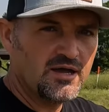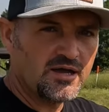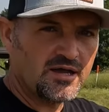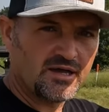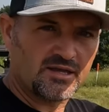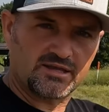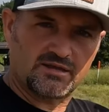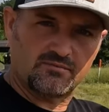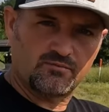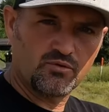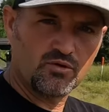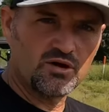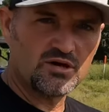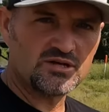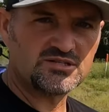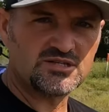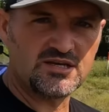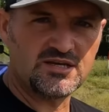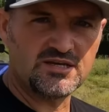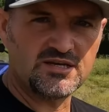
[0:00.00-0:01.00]
get the
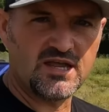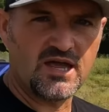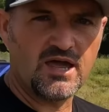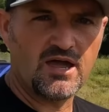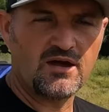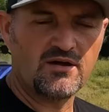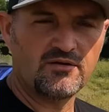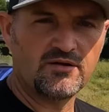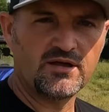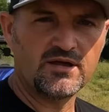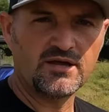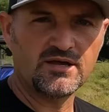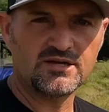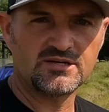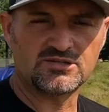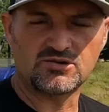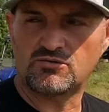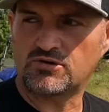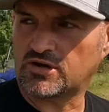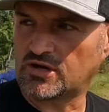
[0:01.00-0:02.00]
brush eat down
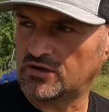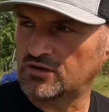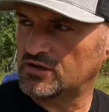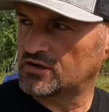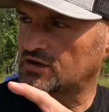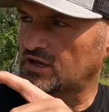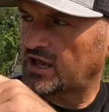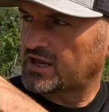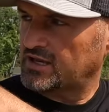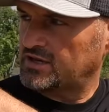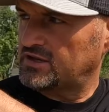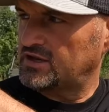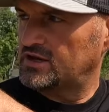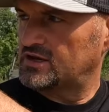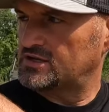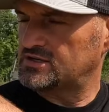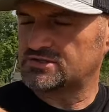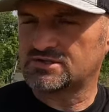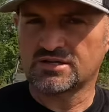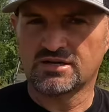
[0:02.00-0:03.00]
so it can look like it
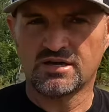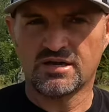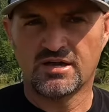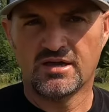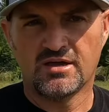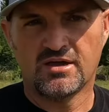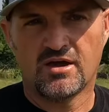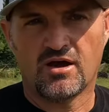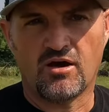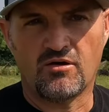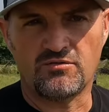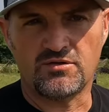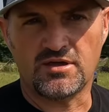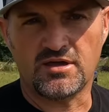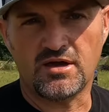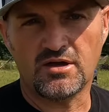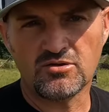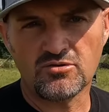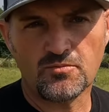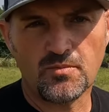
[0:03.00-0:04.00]
does on the
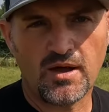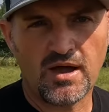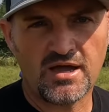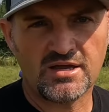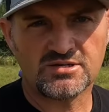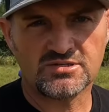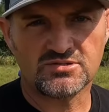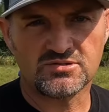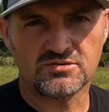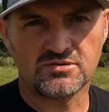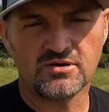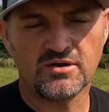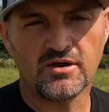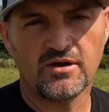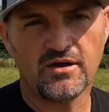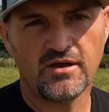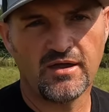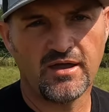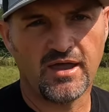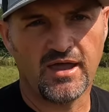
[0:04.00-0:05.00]
other pasture
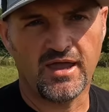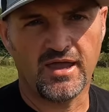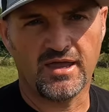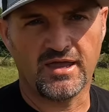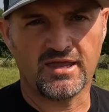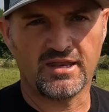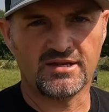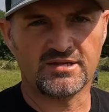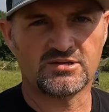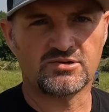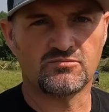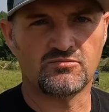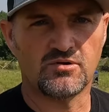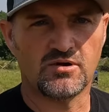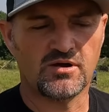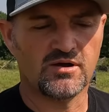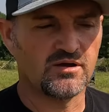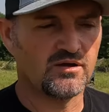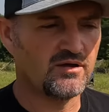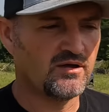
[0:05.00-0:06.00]
and get it to
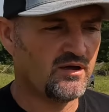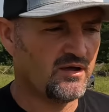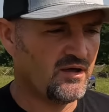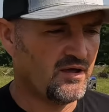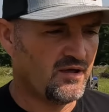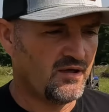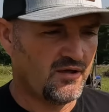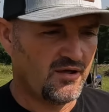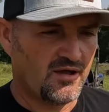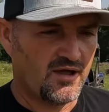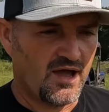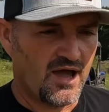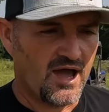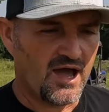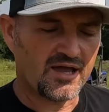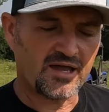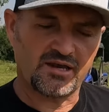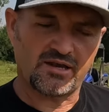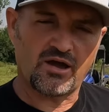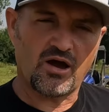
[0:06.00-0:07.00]
where I
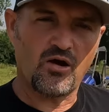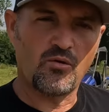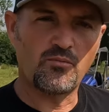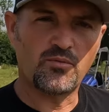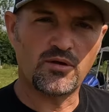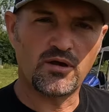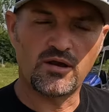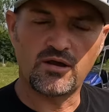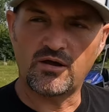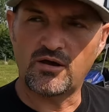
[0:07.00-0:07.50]
can open it